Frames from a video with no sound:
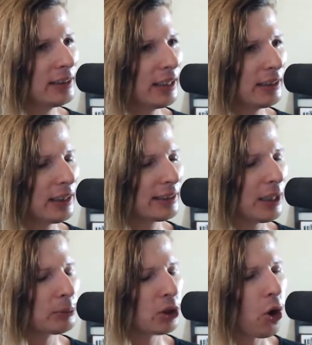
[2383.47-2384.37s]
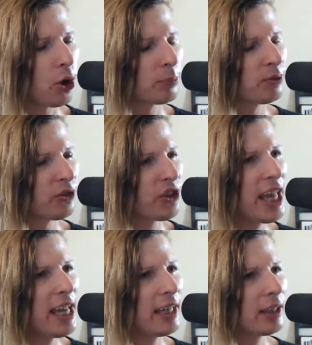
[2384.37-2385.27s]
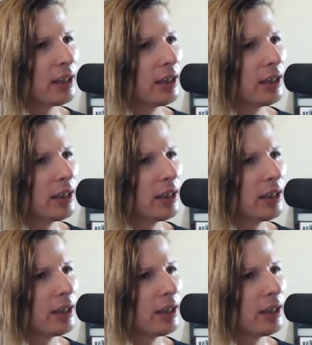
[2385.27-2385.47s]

they thought that was a harmful thing.